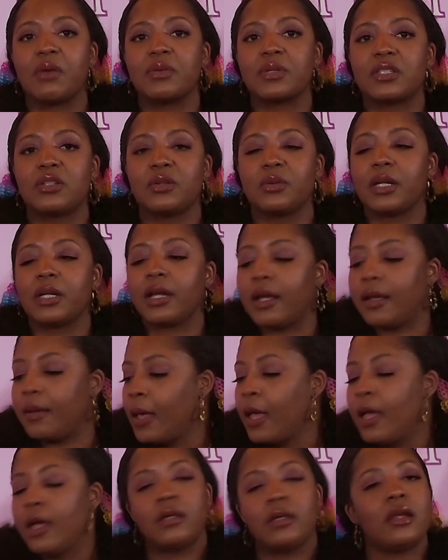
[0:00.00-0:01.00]
doing it.
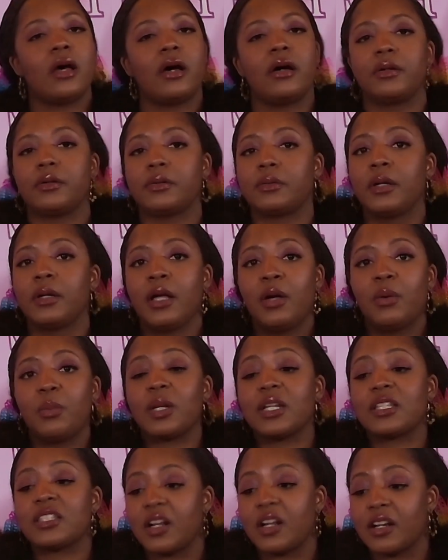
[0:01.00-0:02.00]
No. When I
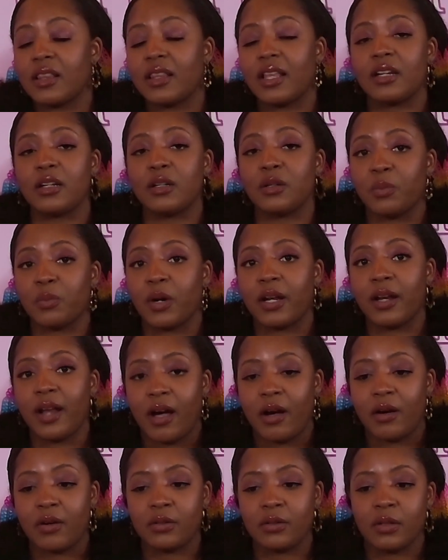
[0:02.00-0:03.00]
started letting them run
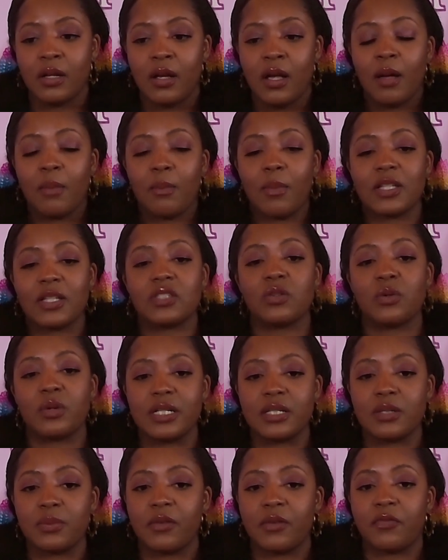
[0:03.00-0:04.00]
out, my stories
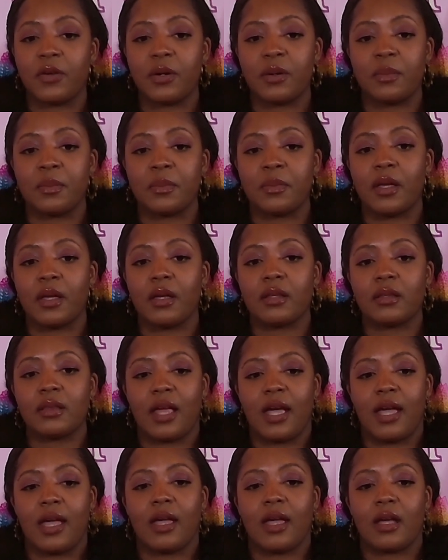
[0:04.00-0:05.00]
went from
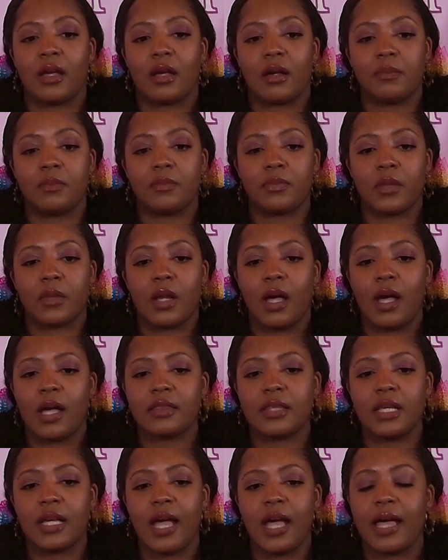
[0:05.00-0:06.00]
like, I think
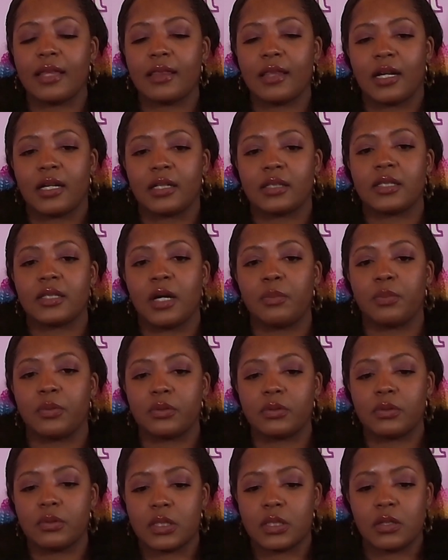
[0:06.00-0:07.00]
I had like a double.
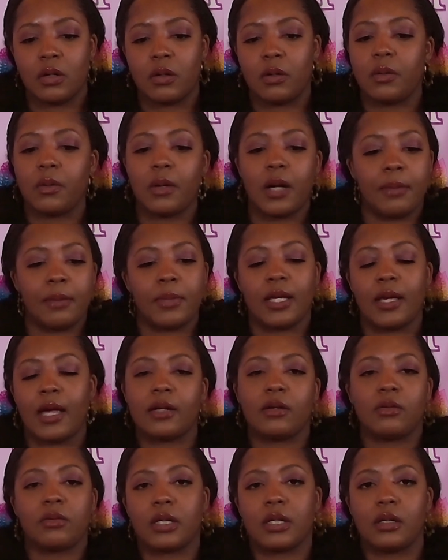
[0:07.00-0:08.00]
So, I mean, I don't
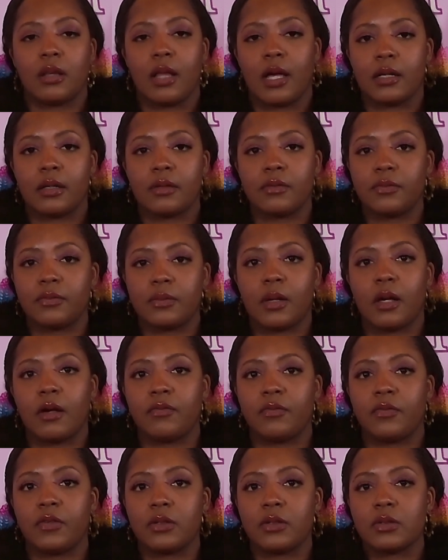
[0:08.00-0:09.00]
get a lot of
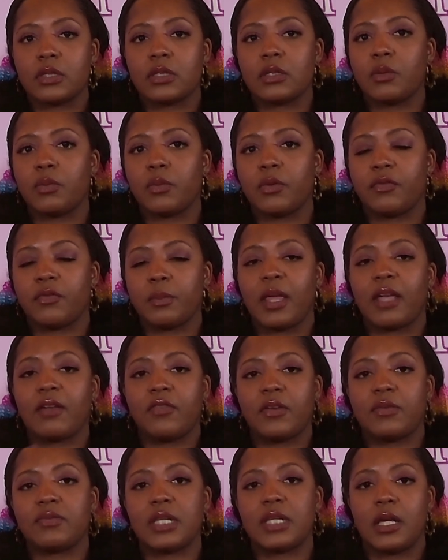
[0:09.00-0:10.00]
views. So it went from like
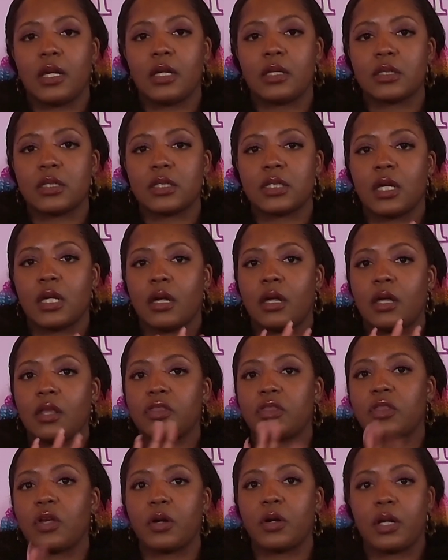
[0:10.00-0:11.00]
15 to
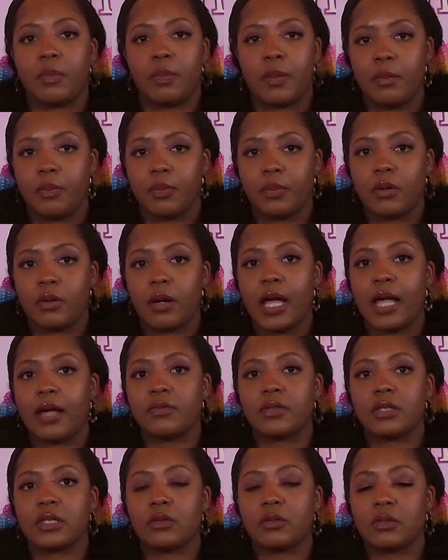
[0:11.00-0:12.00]
30 people every
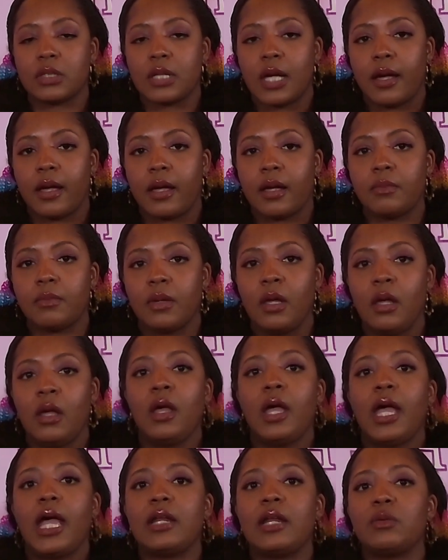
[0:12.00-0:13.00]
single time.
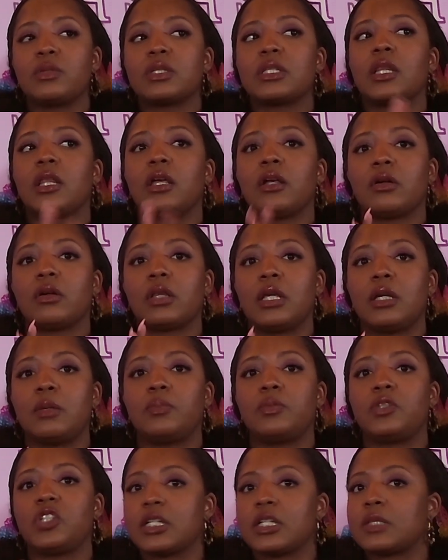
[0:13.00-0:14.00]
And it was literally
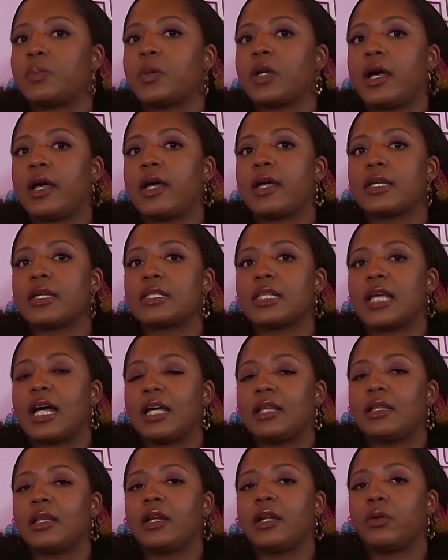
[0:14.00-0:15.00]
just because I
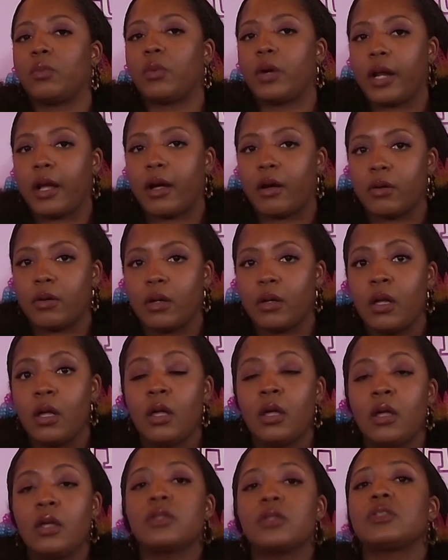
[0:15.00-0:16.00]
let it run out.
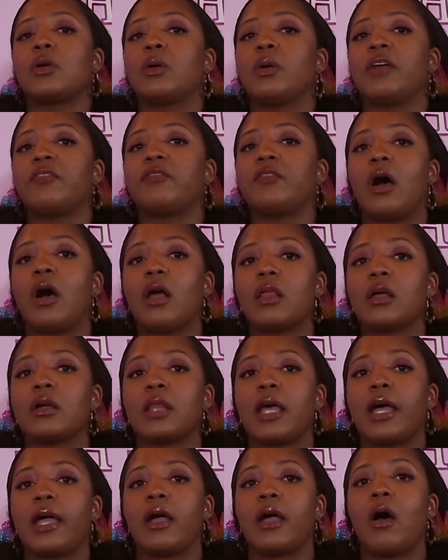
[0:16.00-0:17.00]
So if y'all are
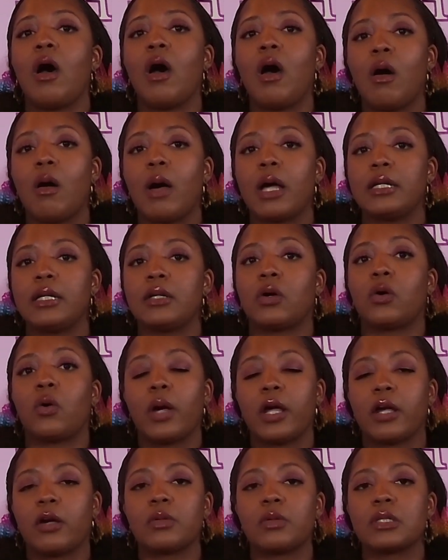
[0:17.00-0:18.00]
like, oh, I need quick
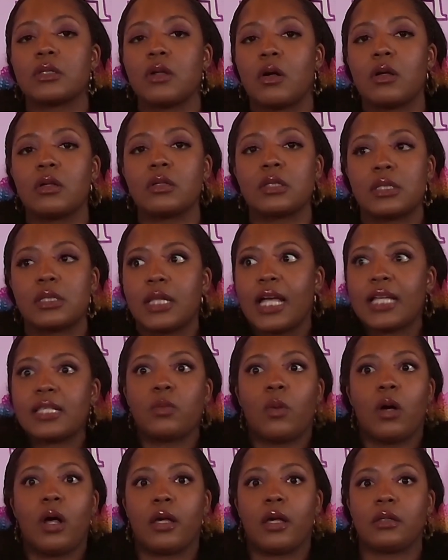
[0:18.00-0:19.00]
results, that's
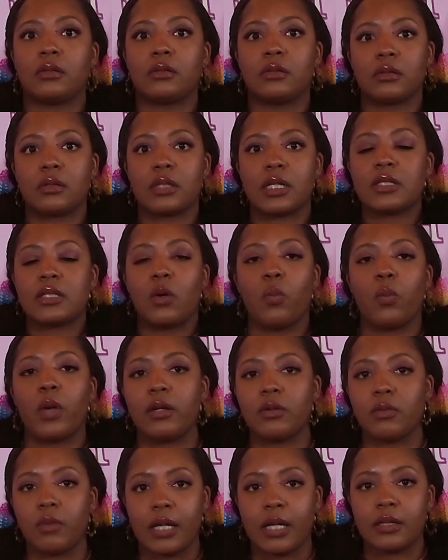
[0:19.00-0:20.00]
one. That's a win
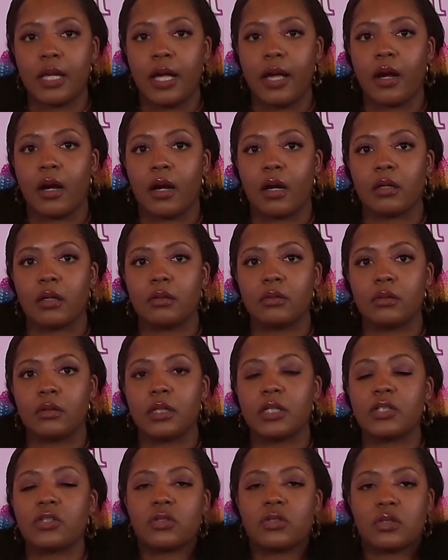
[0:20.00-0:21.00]
right there. Let
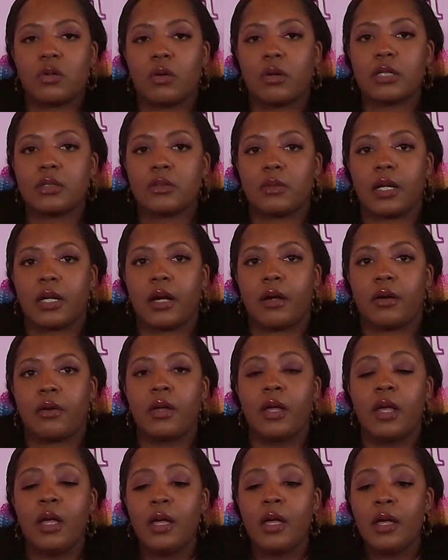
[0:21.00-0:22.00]
your stories run out.
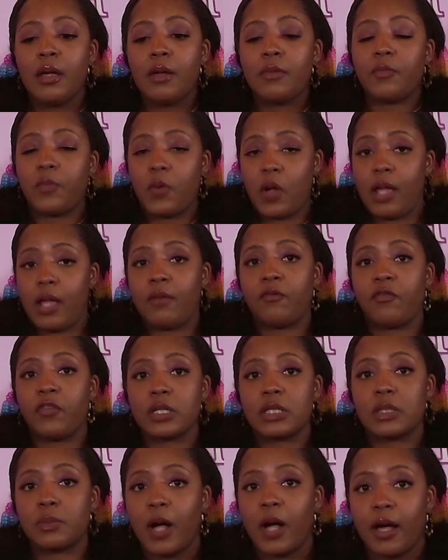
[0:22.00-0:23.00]
And for
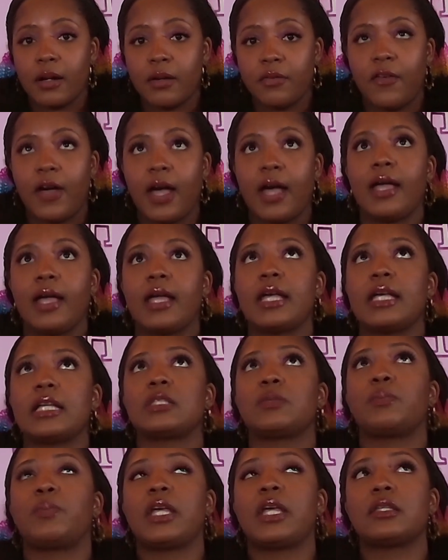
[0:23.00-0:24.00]
Spotify, it's
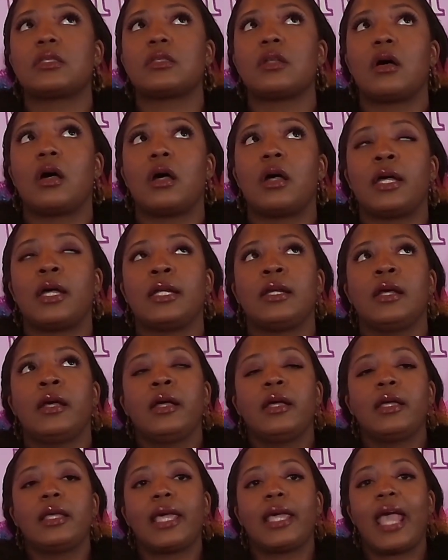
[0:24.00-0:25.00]
based on
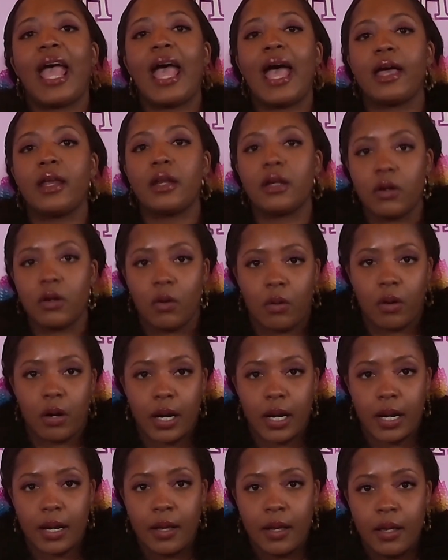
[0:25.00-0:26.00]
category.
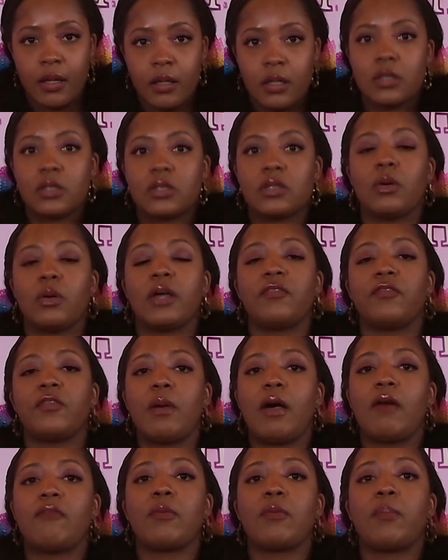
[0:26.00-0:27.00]
So if you
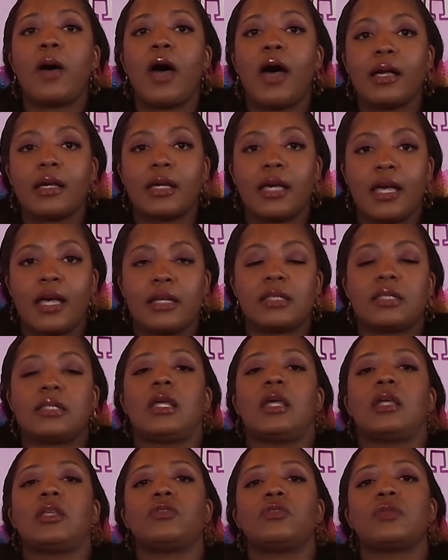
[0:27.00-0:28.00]
have a podcast
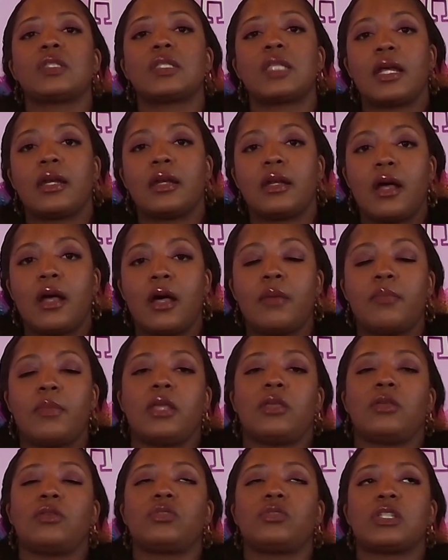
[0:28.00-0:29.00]
and you set it up and
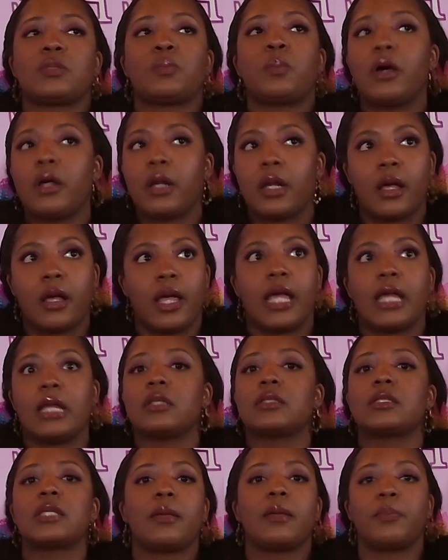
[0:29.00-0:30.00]
you just put it any
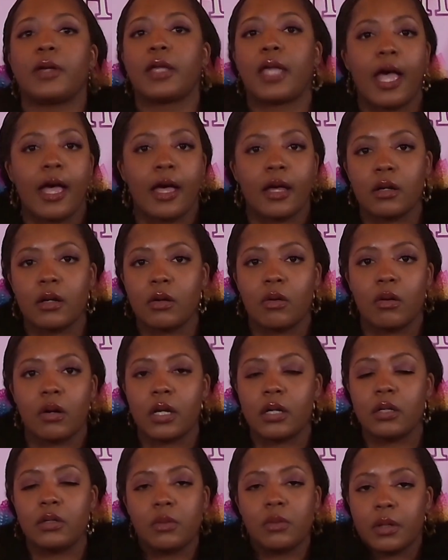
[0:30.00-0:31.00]
type of category,
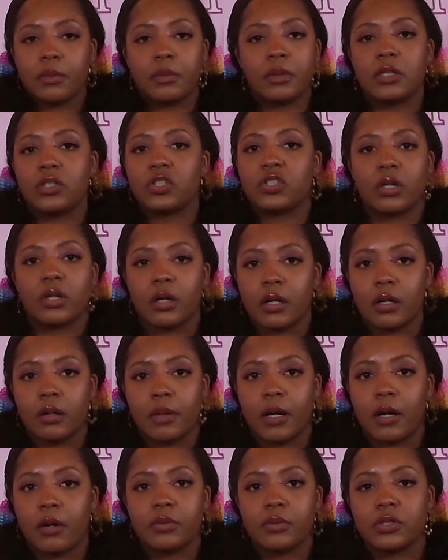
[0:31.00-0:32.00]
you weren't really sure
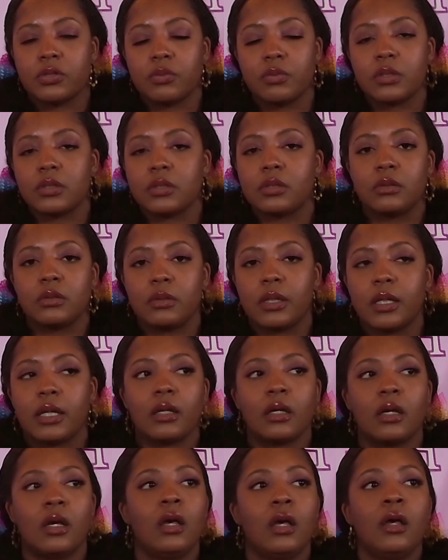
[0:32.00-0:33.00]
about what you were doing,
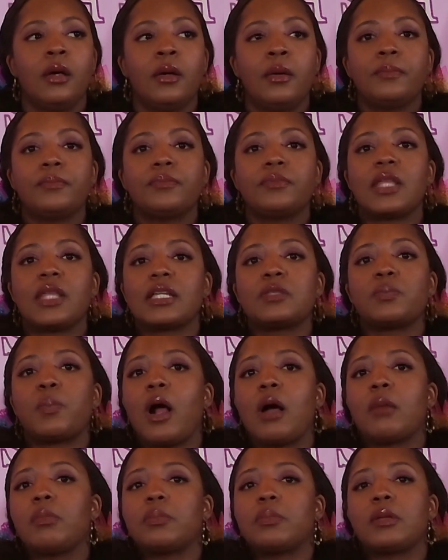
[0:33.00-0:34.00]
that's
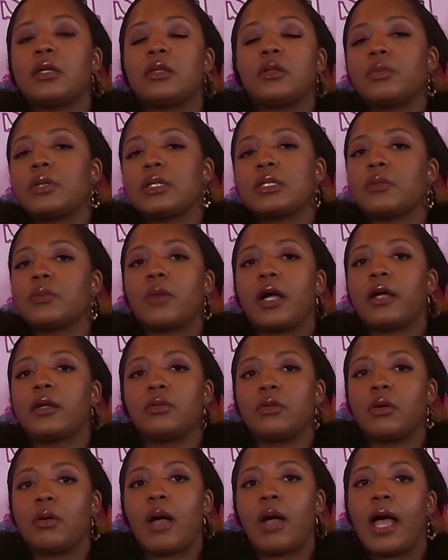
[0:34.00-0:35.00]
probably the reason why you
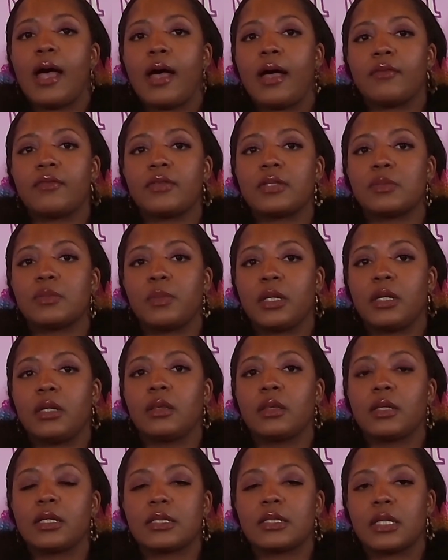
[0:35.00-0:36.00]
don't have as many
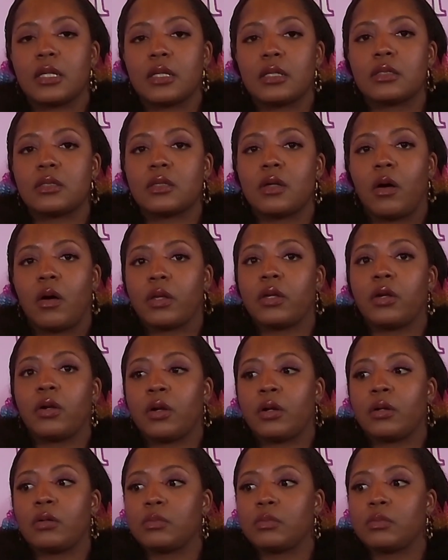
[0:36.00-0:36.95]
listens on your